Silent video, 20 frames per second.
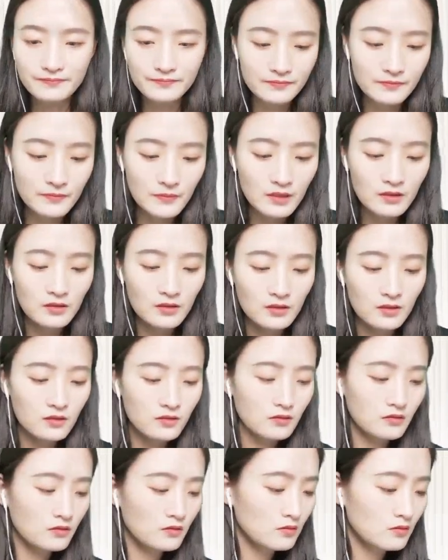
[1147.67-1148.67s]

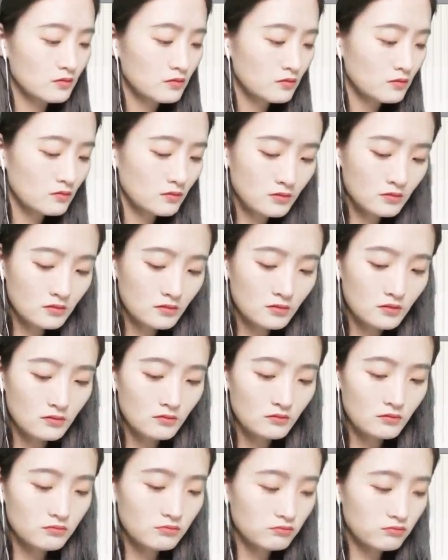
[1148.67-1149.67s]

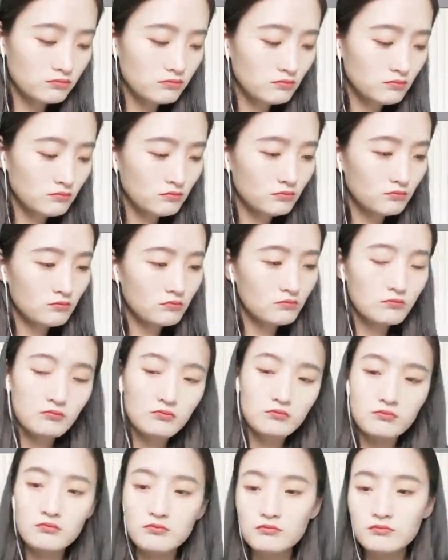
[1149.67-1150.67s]

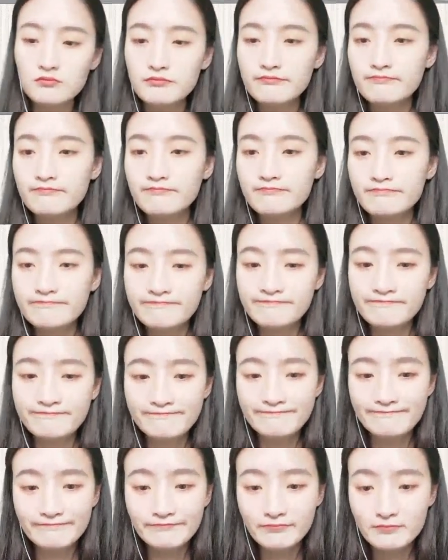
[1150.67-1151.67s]

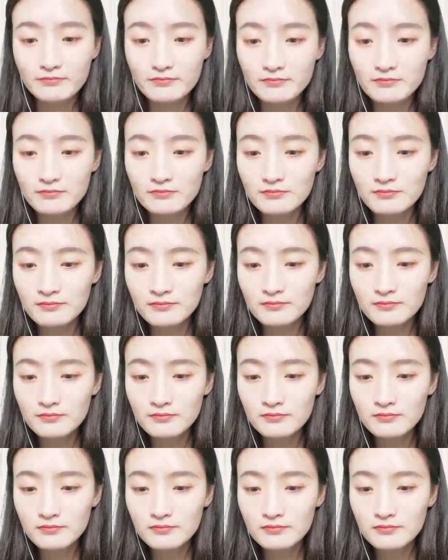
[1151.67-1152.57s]
Nothing is said.